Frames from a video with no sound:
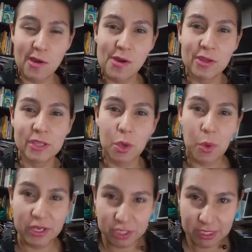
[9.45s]
on the
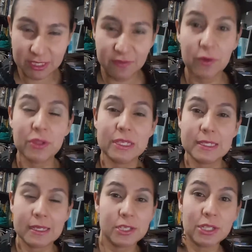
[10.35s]
questions for
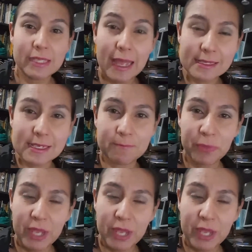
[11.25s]
this initial task.